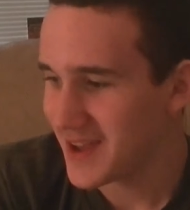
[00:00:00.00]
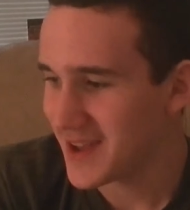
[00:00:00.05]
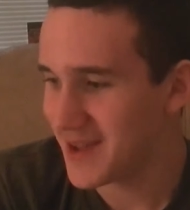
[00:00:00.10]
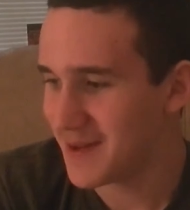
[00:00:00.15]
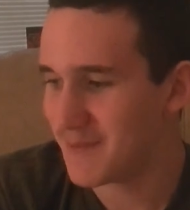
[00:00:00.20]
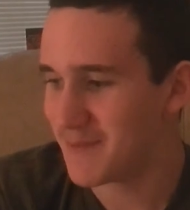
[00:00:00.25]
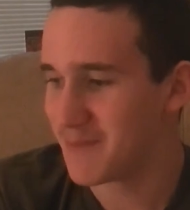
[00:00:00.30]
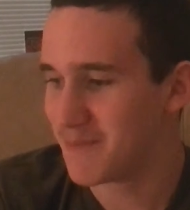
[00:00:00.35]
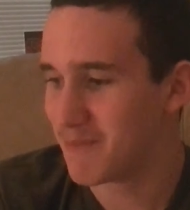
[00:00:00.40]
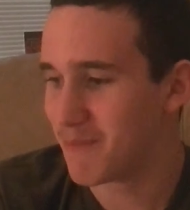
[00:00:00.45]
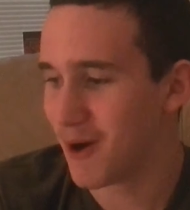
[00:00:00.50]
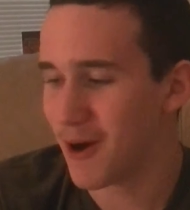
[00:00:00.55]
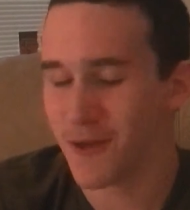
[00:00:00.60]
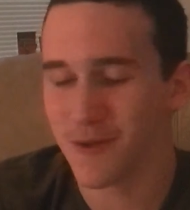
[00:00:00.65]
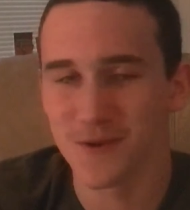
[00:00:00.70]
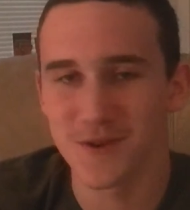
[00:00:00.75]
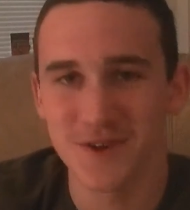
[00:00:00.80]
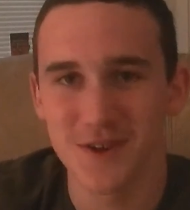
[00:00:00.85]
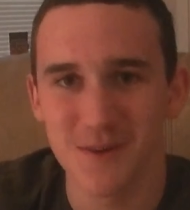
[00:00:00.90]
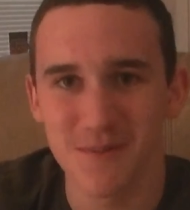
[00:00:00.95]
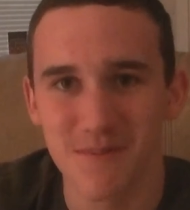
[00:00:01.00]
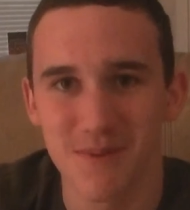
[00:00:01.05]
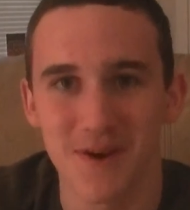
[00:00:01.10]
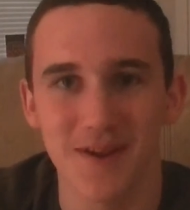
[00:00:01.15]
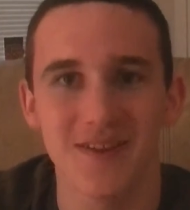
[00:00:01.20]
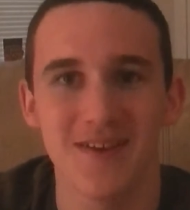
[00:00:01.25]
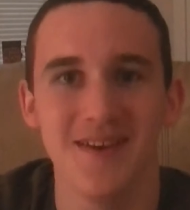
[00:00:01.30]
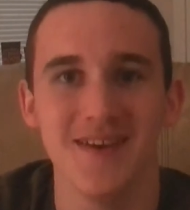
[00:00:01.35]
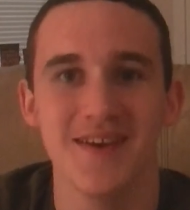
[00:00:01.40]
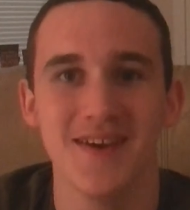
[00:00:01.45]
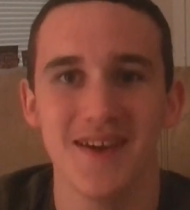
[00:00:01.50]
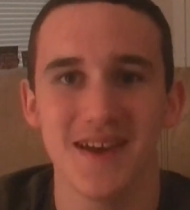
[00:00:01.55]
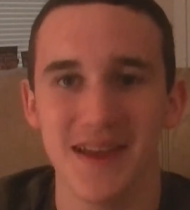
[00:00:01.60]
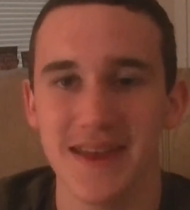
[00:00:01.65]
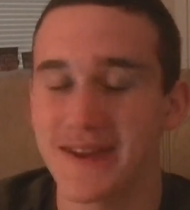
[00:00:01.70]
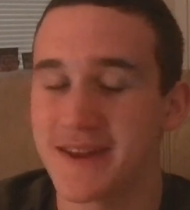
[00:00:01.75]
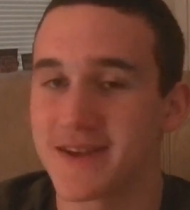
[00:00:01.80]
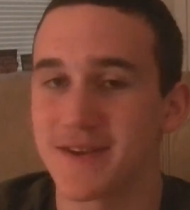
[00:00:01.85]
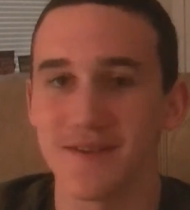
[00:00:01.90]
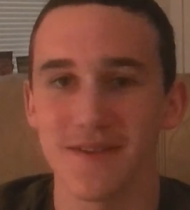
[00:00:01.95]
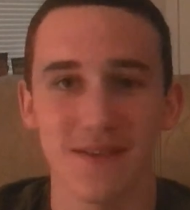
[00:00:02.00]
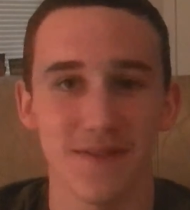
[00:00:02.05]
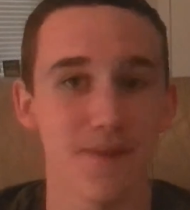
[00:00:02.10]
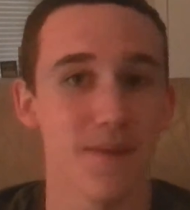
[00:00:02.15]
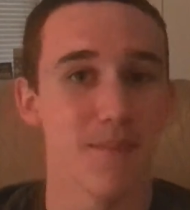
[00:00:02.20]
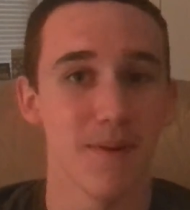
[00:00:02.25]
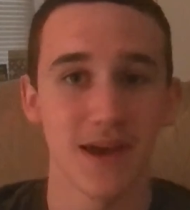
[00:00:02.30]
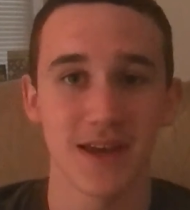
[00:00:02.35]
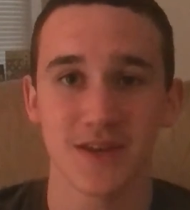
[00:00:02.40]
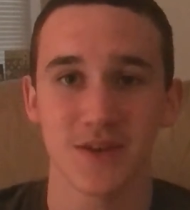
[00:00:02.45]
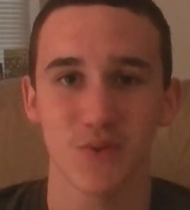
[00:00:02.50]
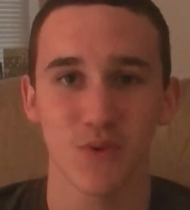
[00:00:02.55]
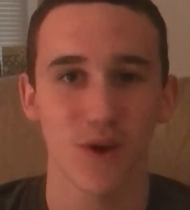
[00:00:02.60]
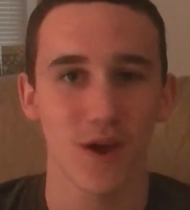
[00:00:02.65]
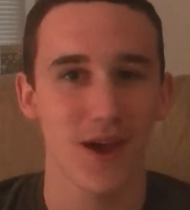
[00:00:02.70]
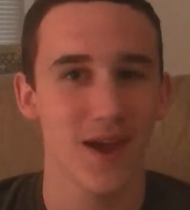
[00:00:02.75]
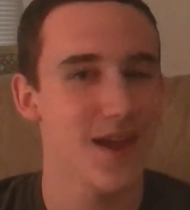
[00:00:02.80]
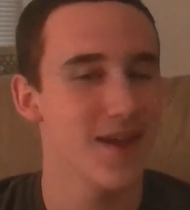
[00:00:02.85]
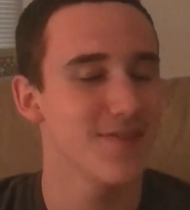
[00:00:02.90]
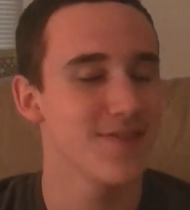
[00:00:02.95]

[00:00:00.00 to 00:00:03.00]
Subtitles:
and bothersome, but in the best way.